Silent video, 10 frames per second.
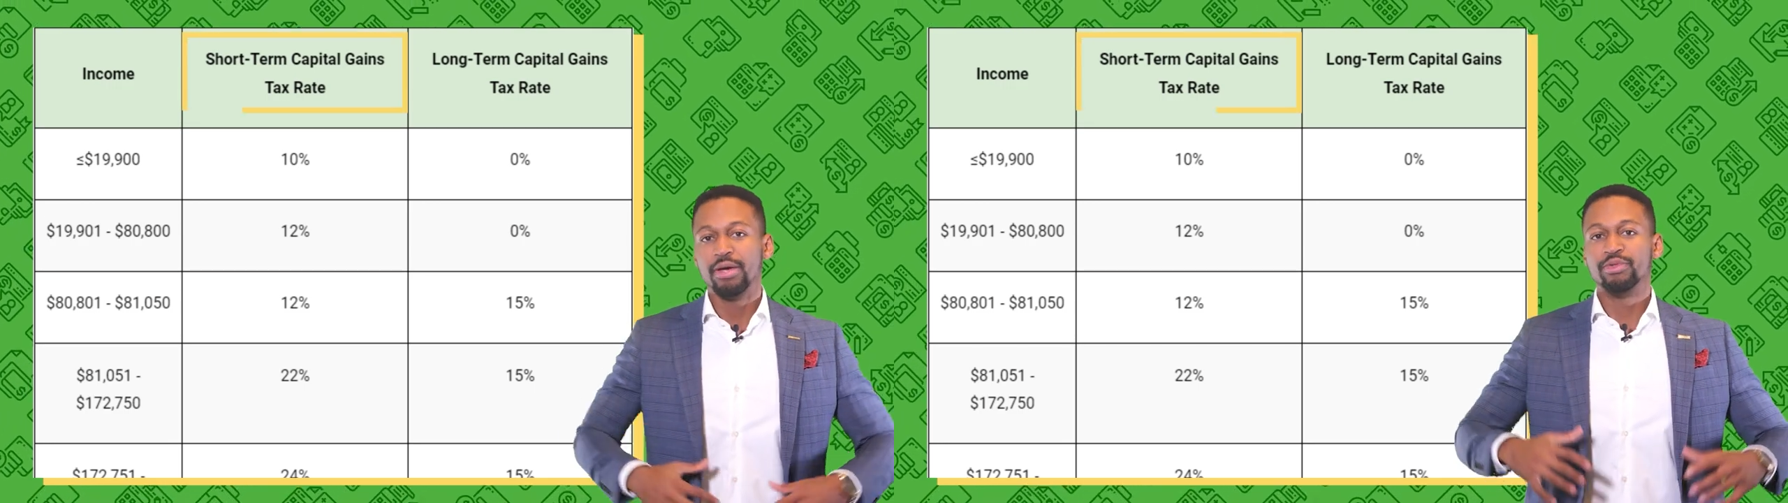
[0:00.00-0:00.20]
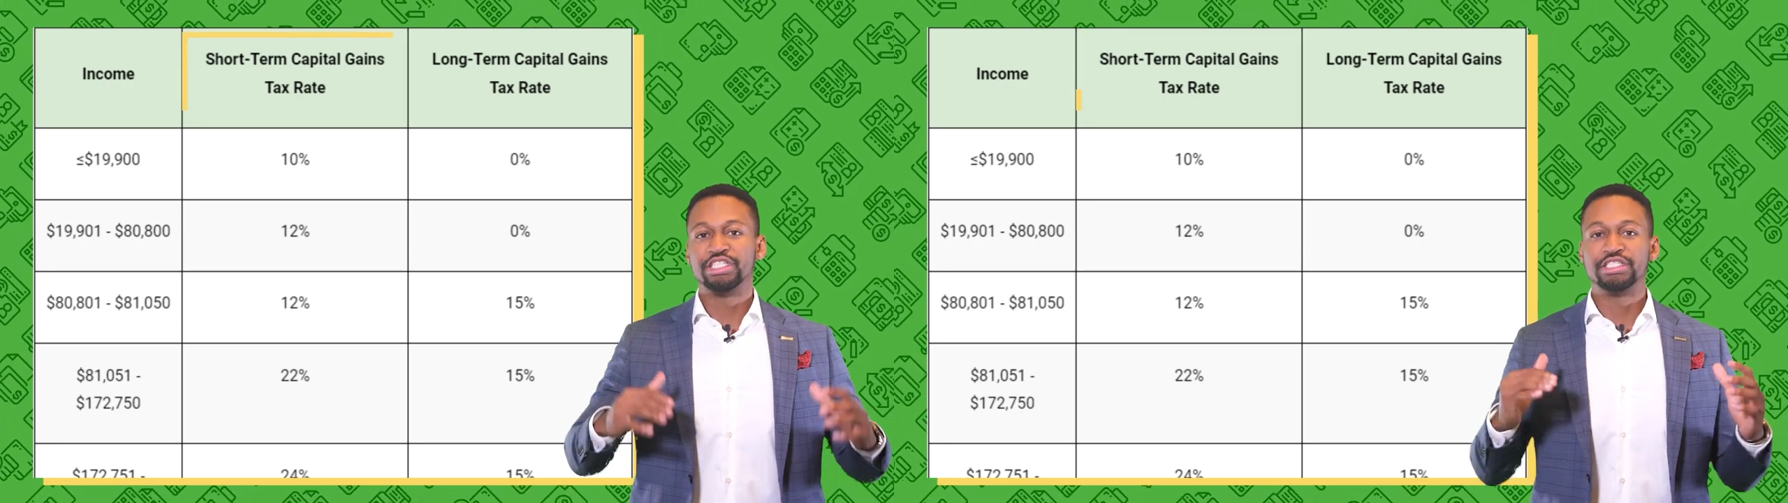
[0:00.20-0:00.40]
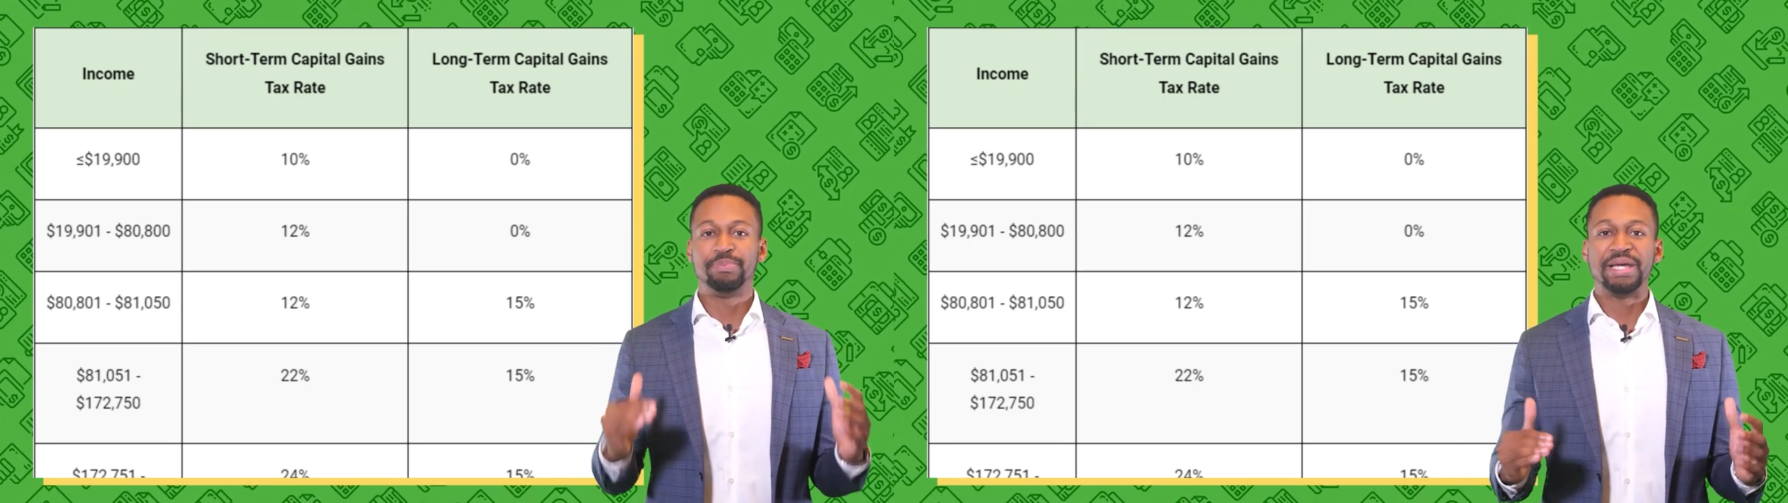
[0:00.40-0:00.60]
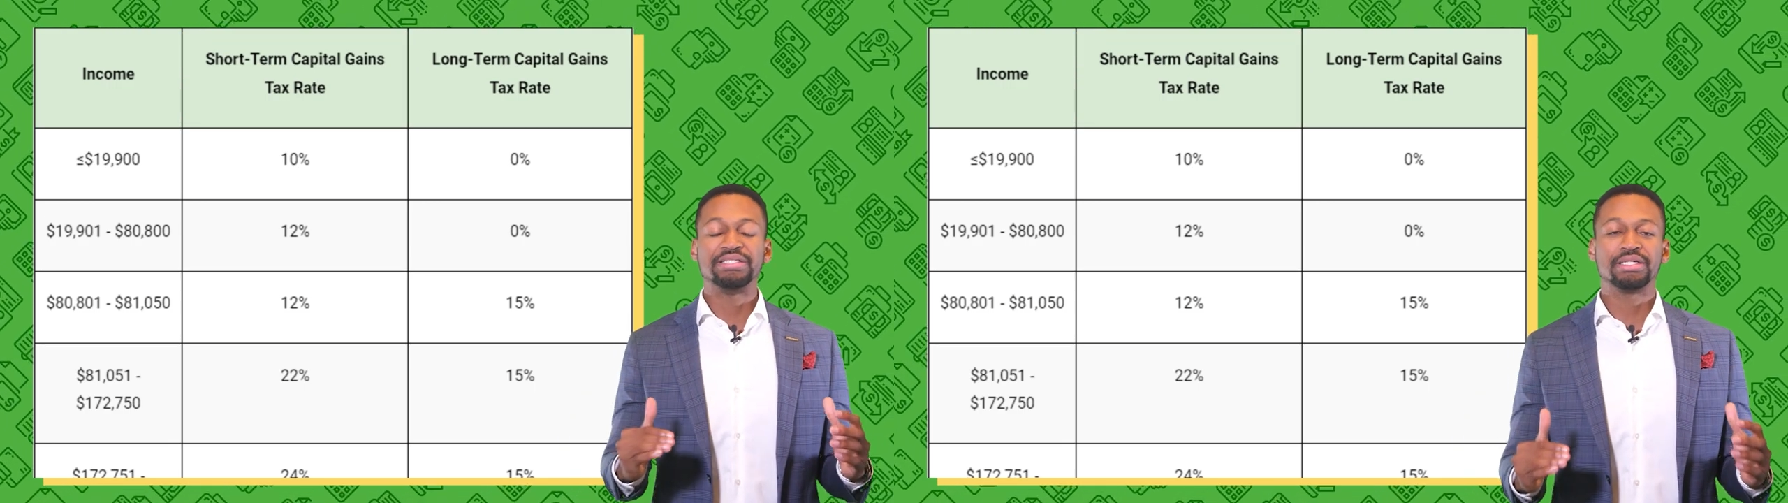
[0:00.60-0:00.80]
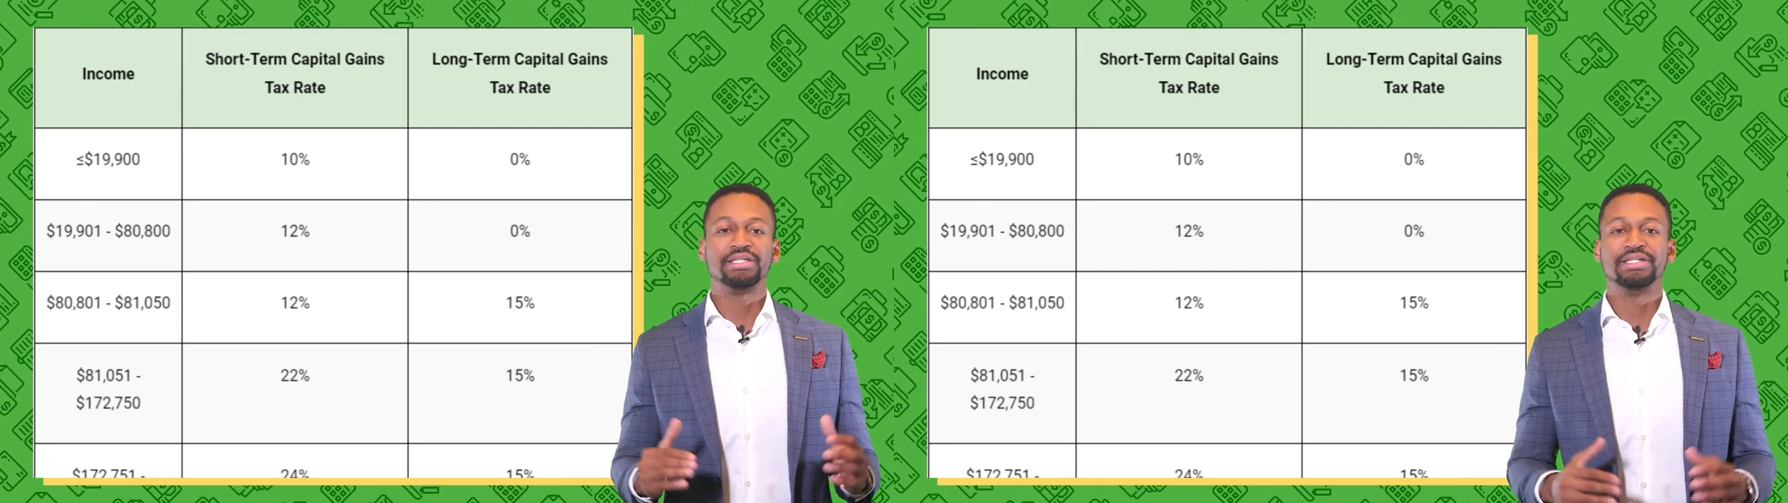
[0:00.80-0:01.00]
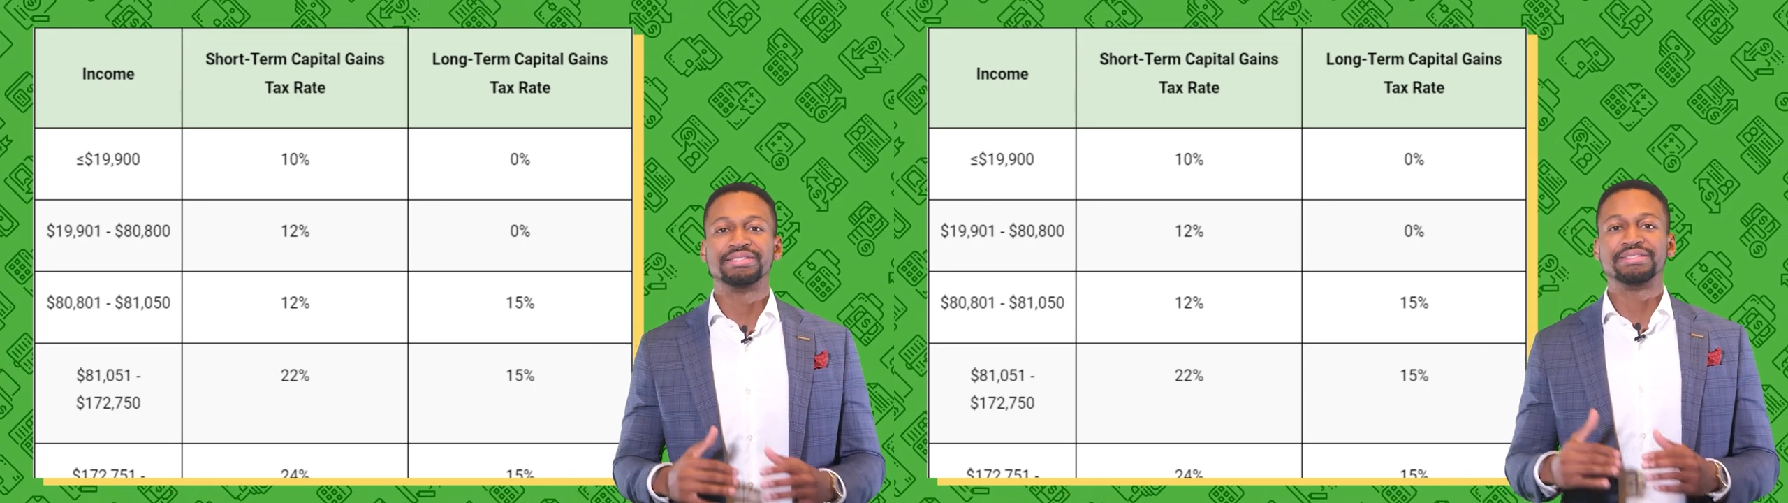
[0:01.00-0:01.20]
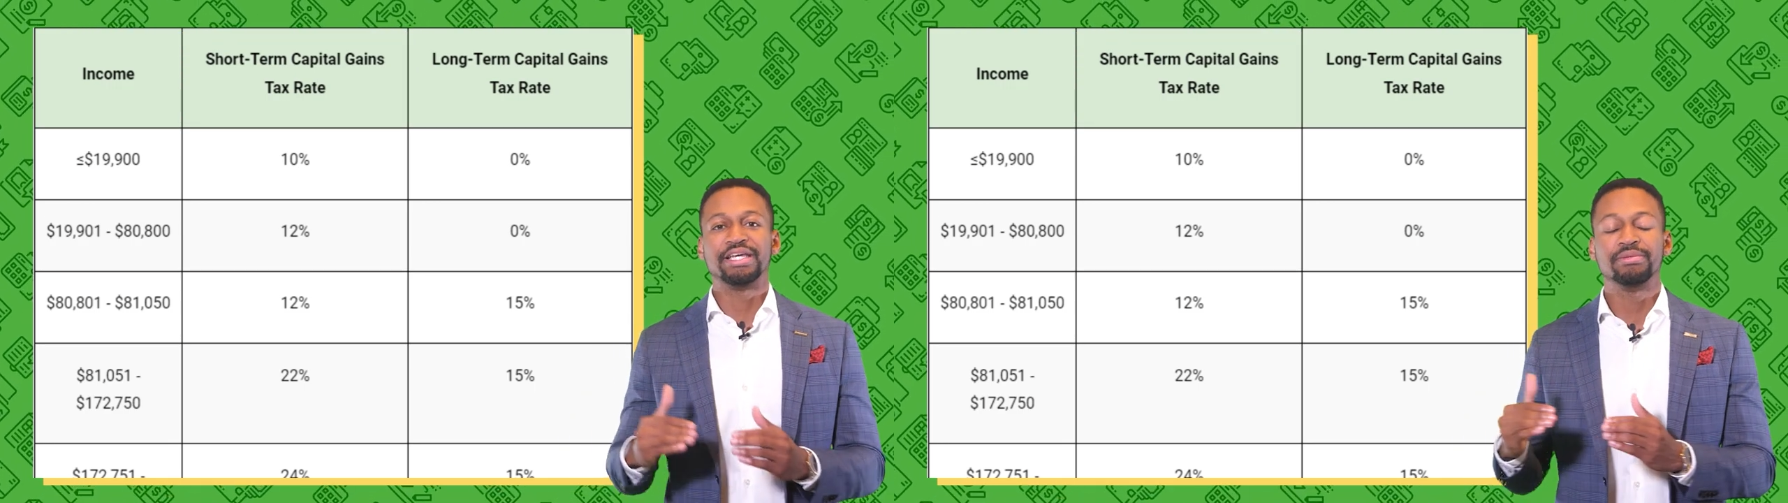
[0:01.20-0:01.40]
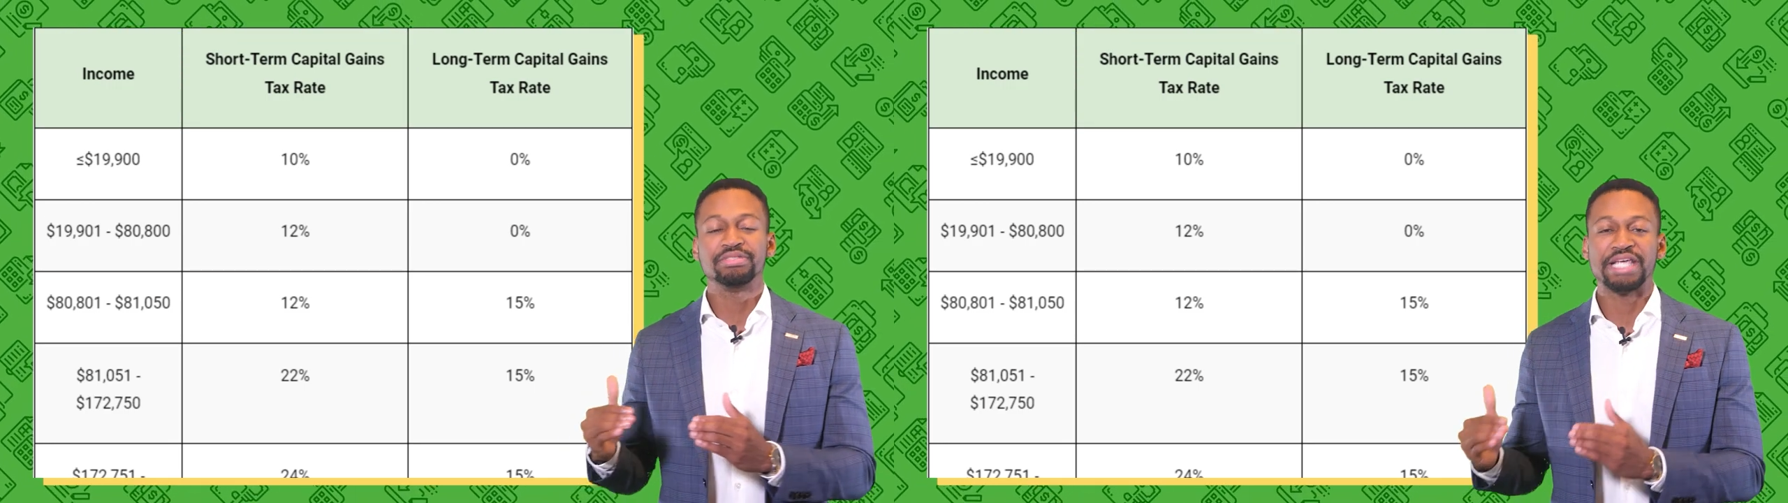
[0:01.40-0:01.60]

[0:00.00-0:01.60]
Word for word: which is basically the same